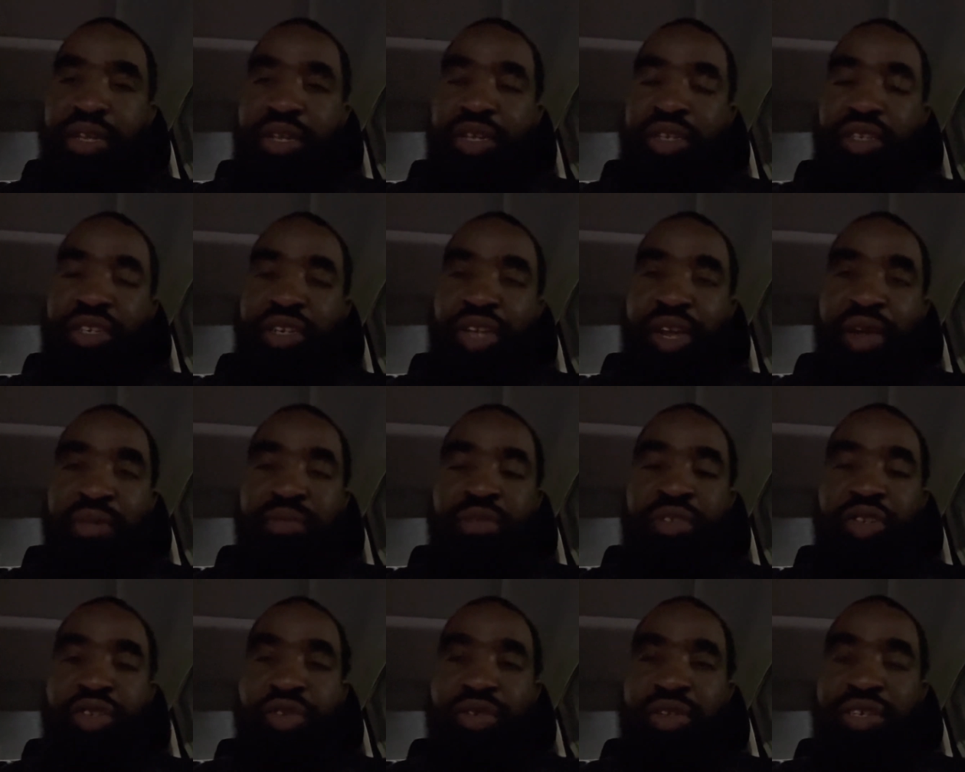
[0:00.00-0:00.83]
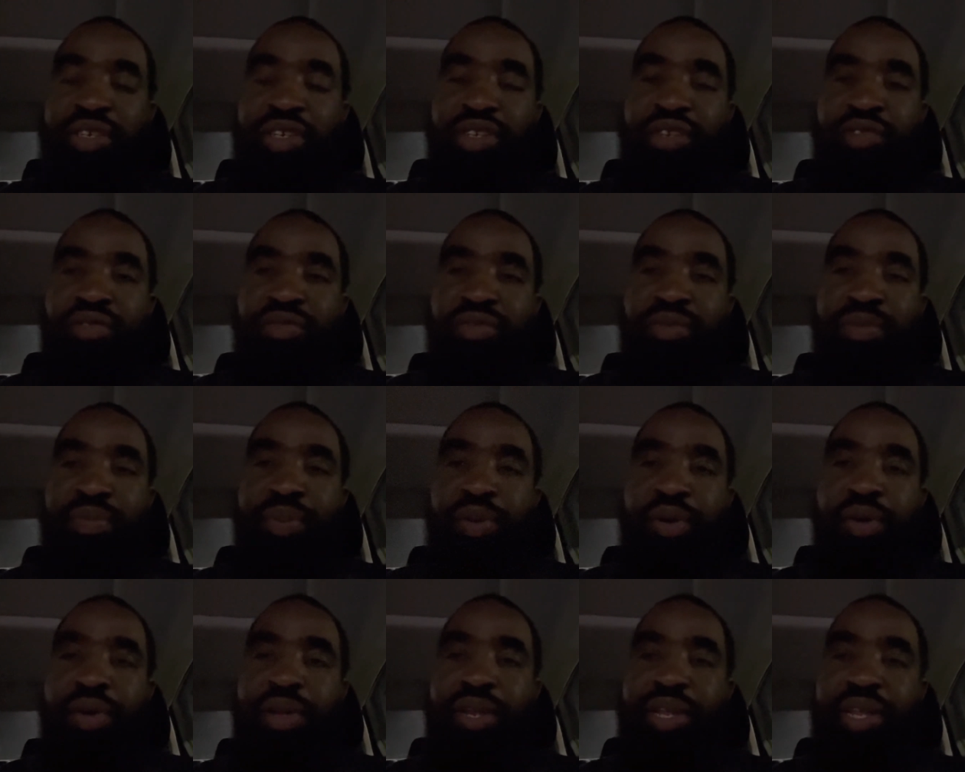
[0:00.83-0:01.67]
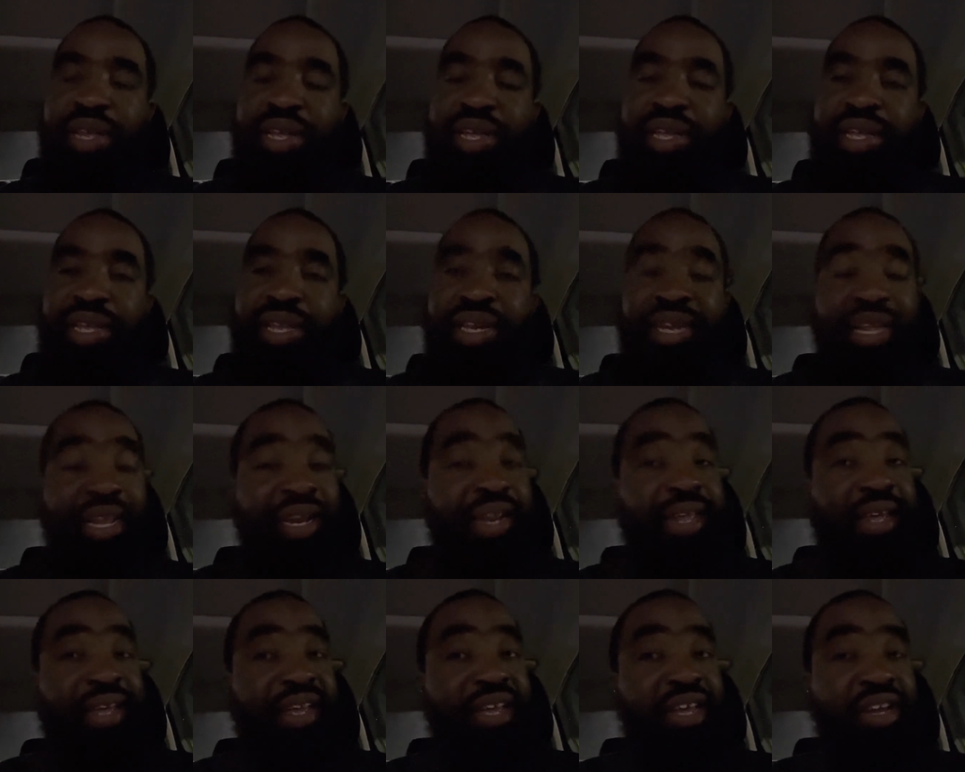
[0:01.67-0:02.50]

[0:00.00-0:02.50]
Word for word: Some sources report that it